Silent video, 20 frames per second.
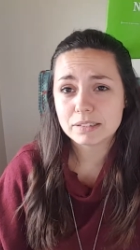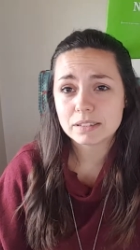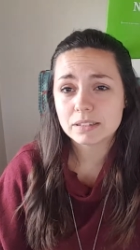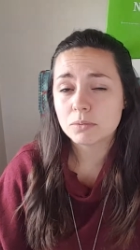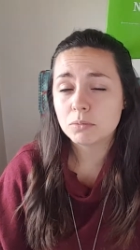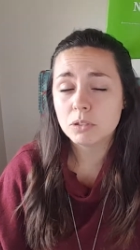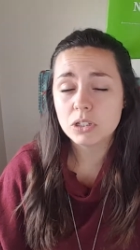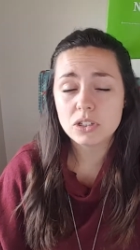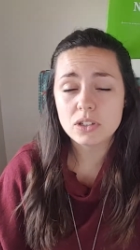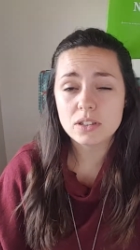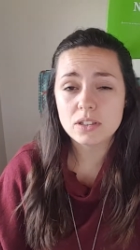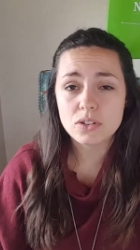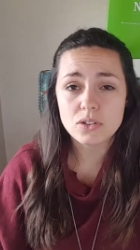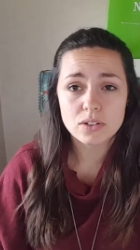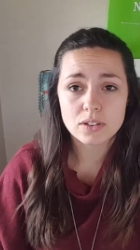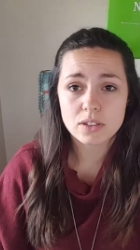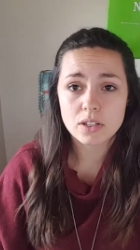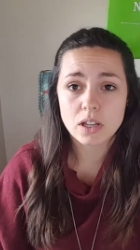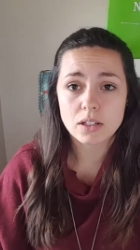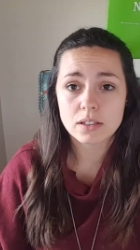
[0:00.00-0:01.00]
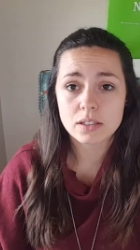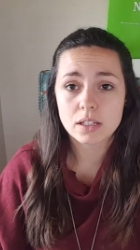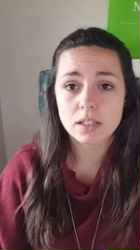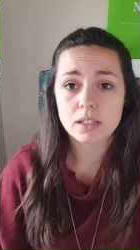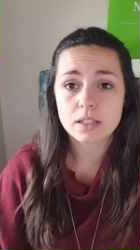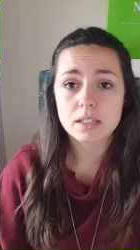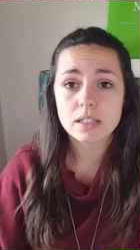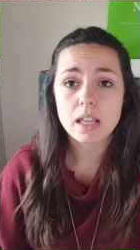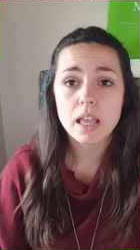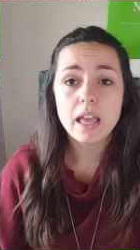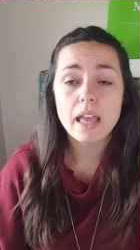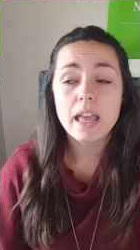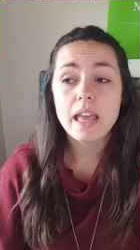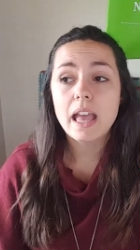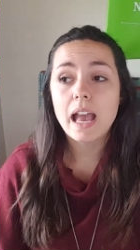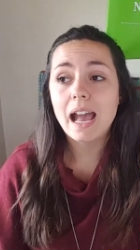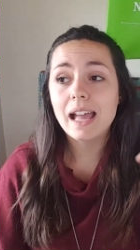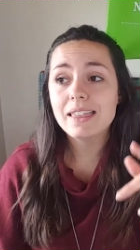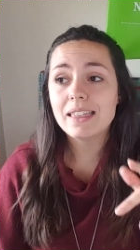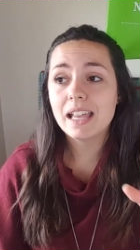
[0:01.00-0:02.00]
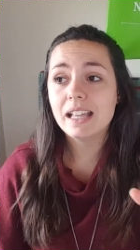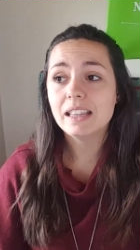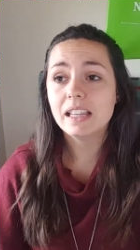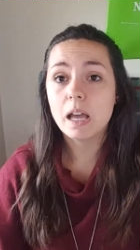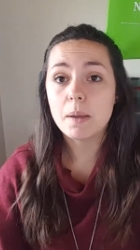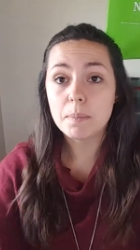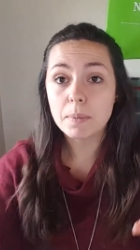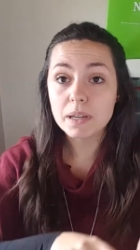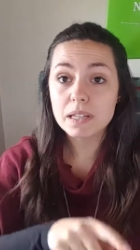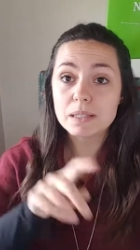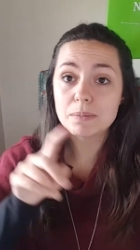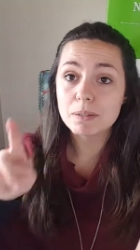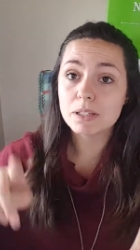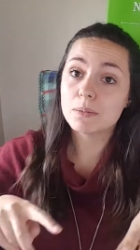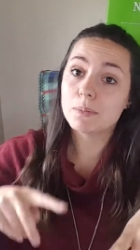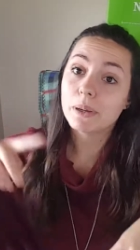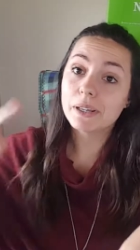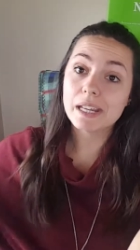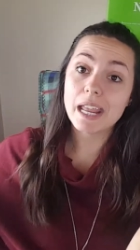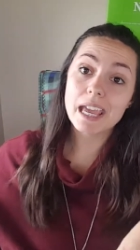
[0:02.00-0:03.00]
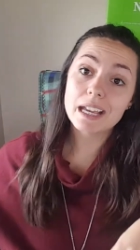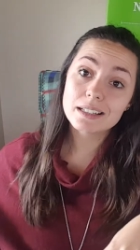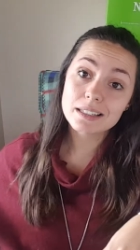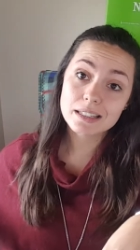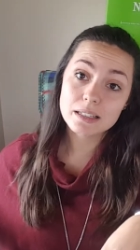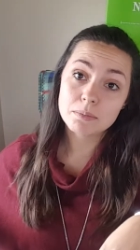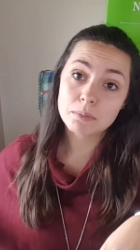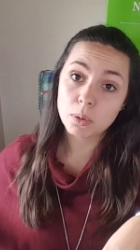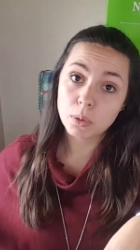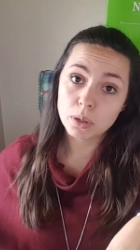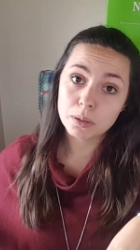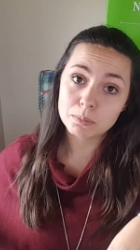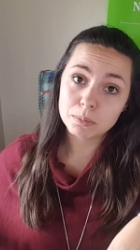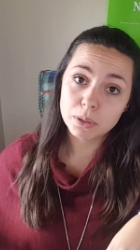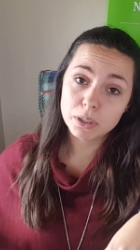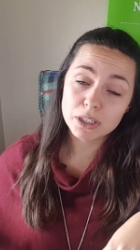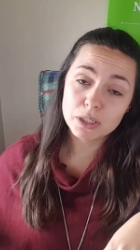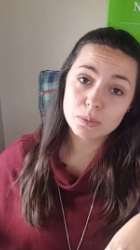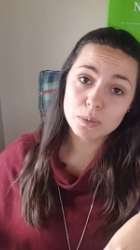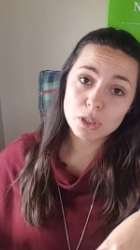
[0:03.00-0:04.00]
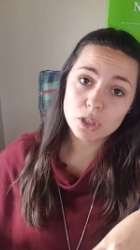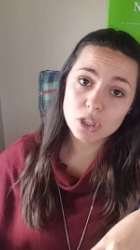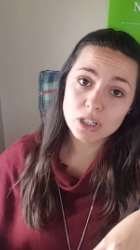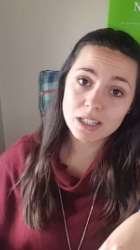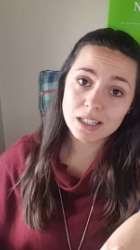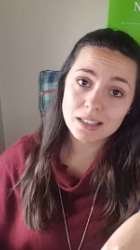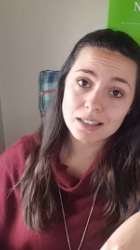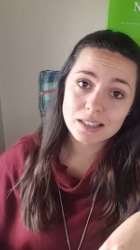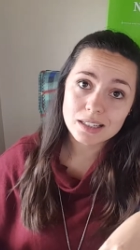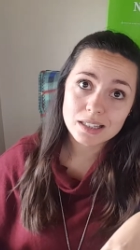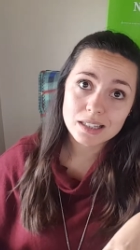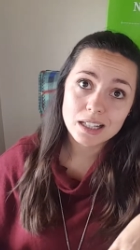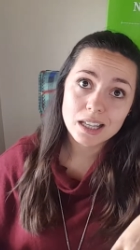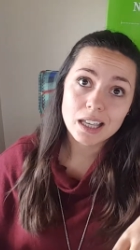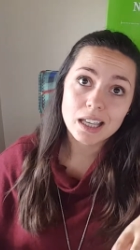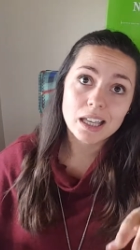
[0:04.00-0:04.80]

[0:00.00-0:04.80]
Which is just nonsense. And then that brings me to my next important point, which is